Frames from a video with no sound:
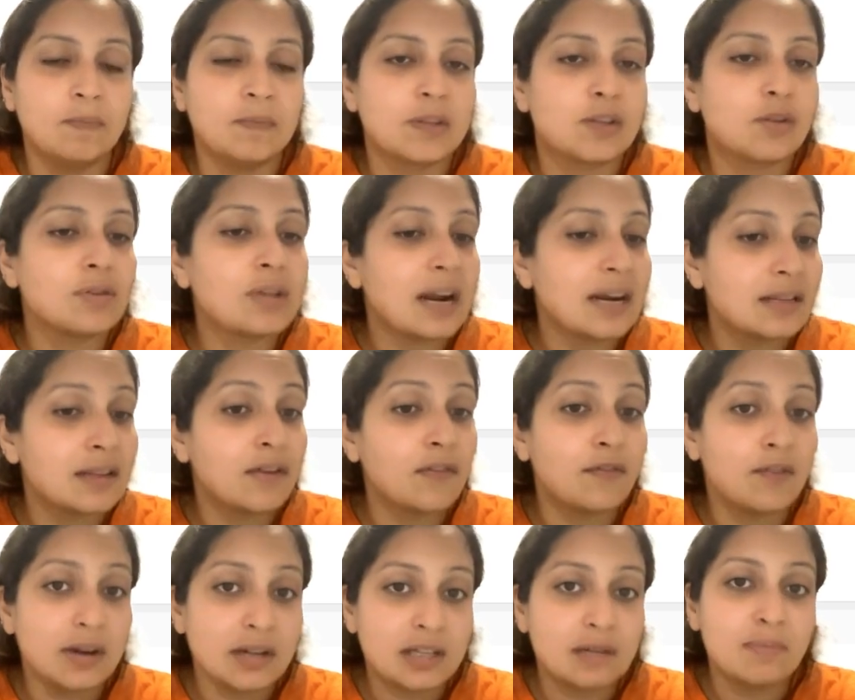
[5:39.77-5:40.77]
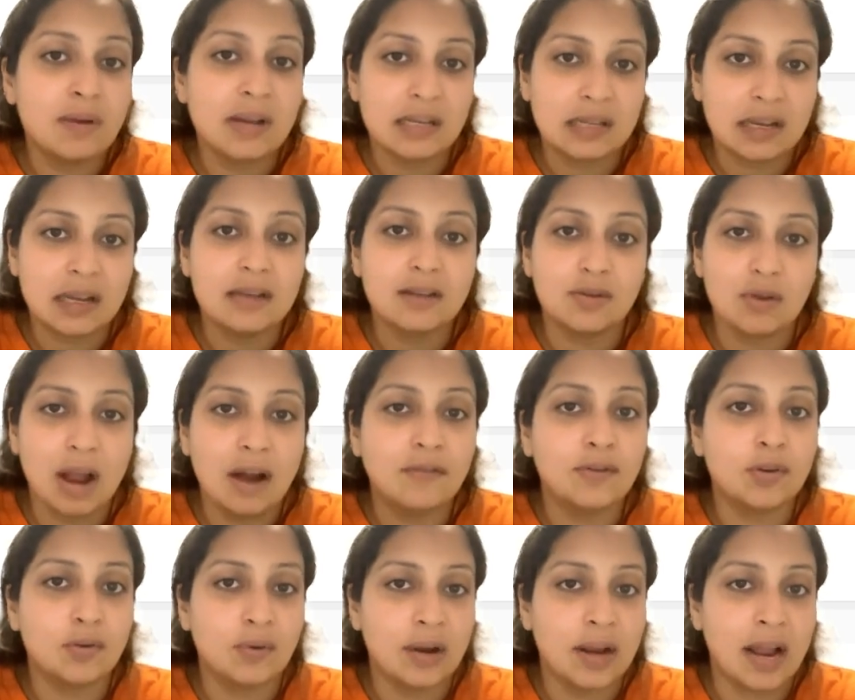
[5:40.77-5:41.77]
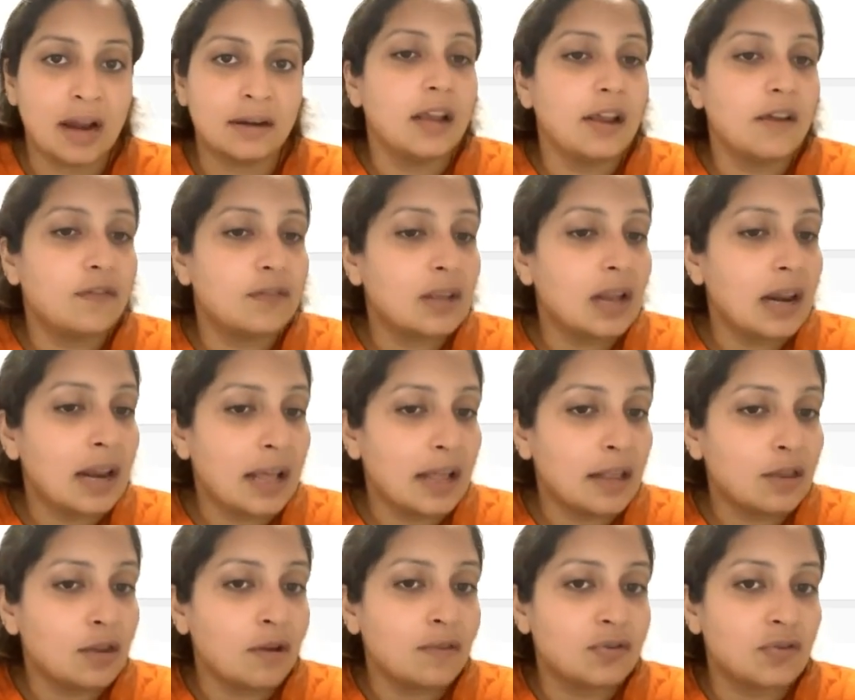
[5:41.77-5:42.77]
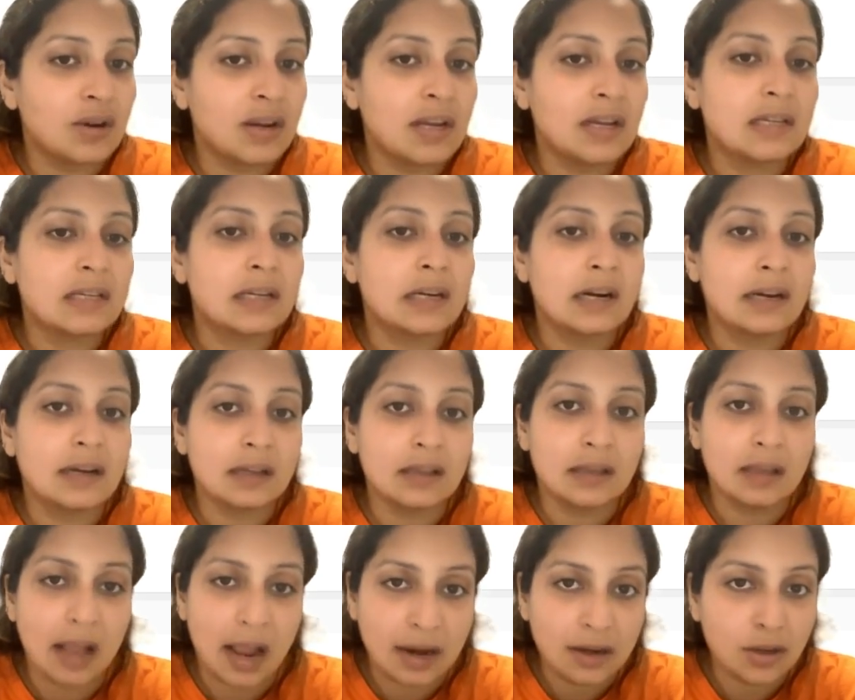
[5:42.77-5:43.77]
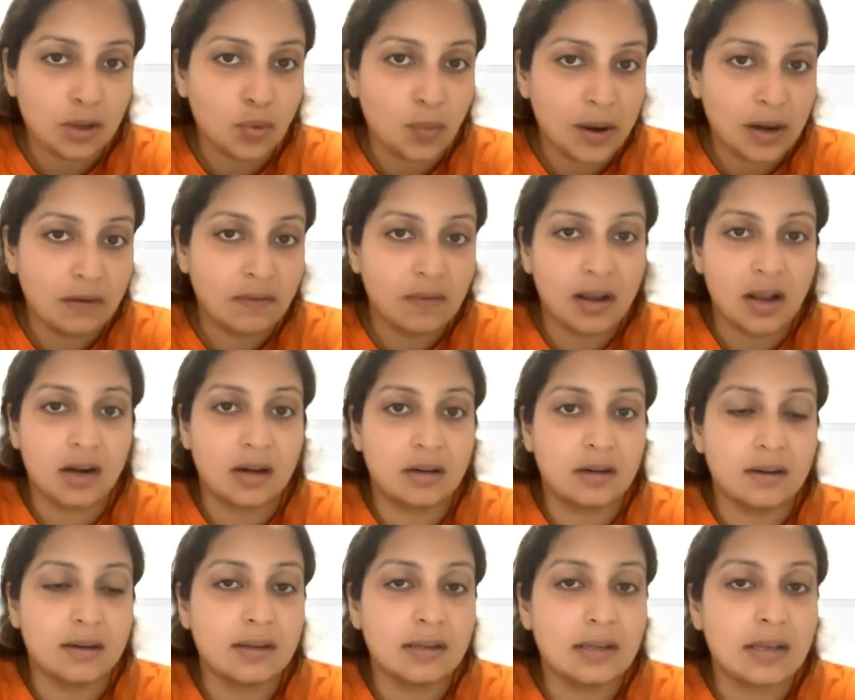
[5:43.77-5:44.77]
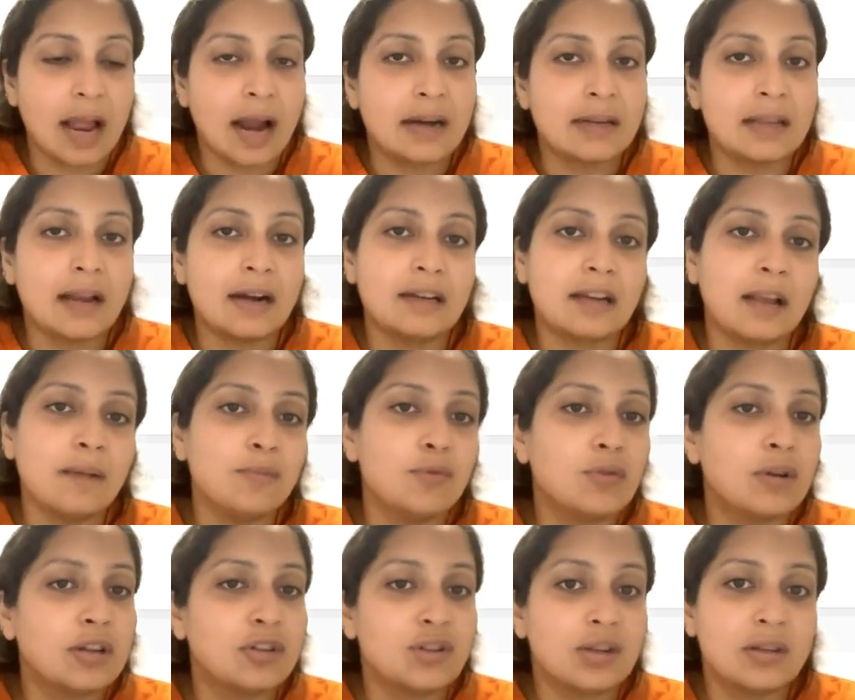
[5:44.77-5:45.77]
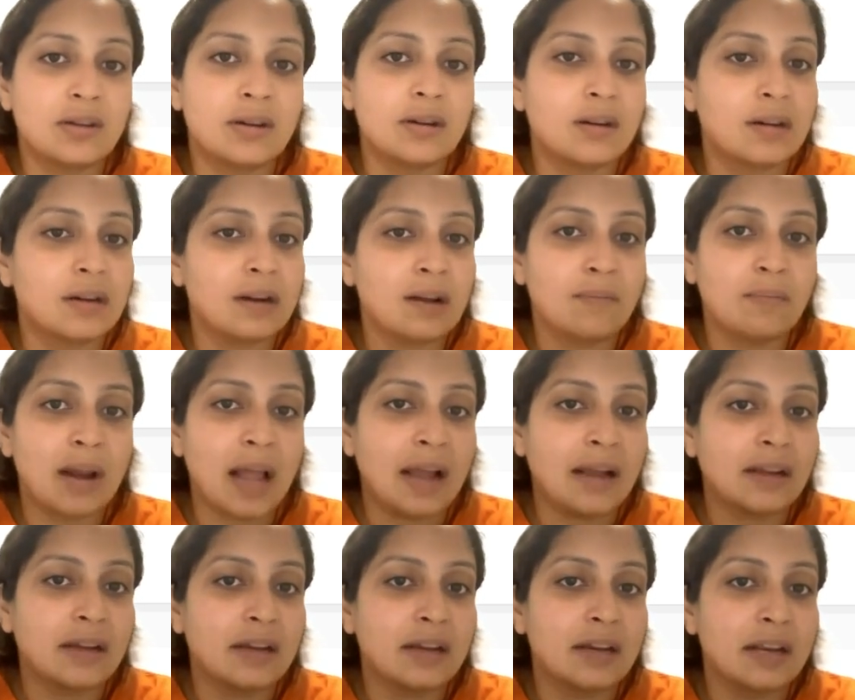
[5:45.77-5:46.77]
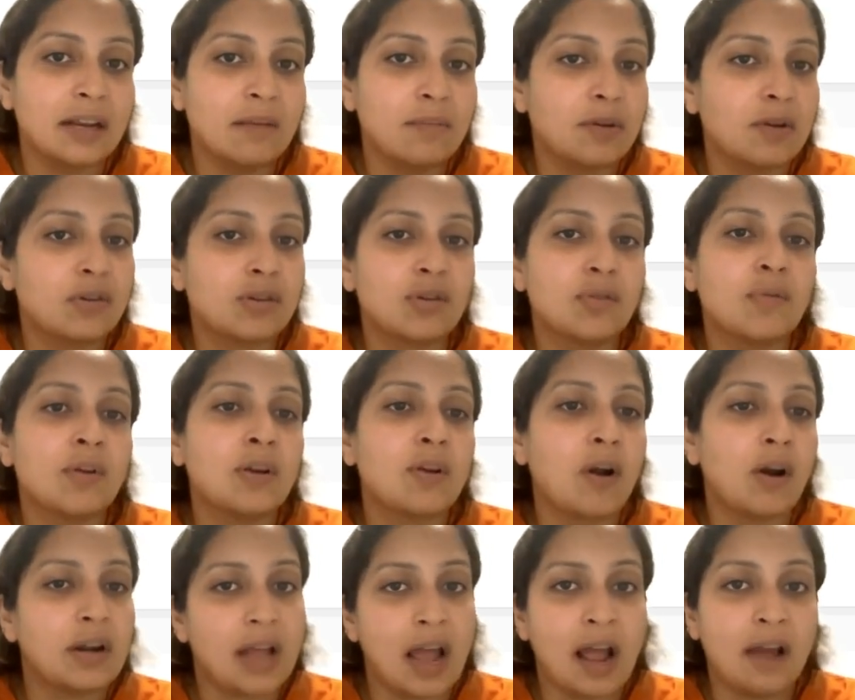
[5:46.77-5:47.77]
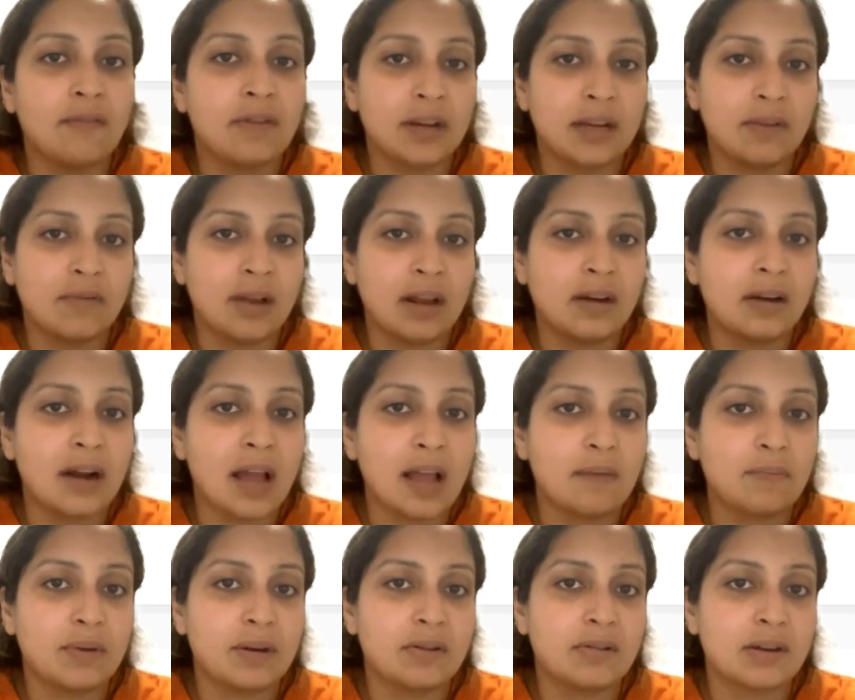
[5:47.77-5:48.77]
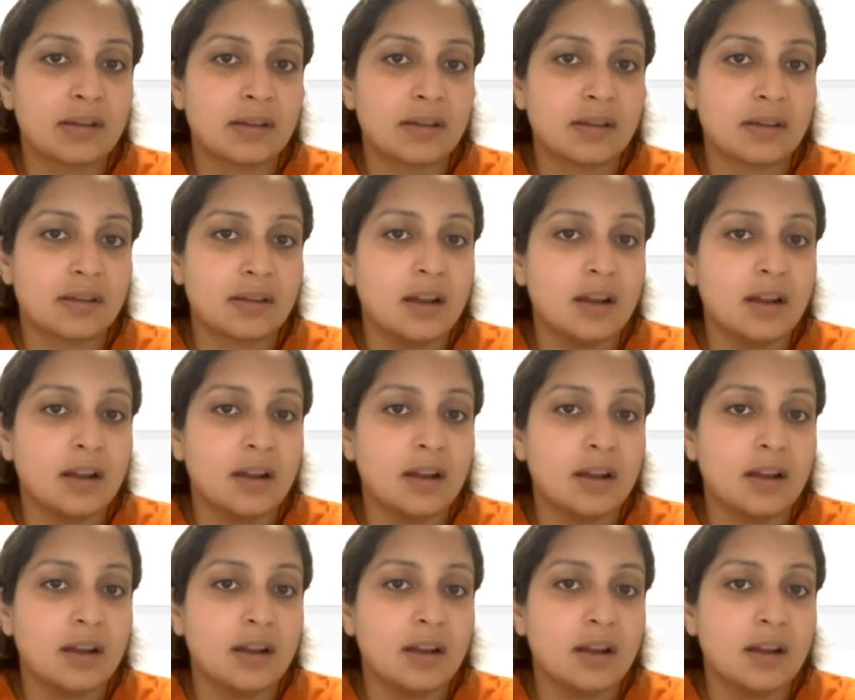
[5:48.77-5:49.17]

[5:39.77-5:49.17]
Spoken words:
So that's the first base case you have to have. If the length of string is greater than 12 characters, at that time you can just return a blank array because you will not have any valid IP addresses.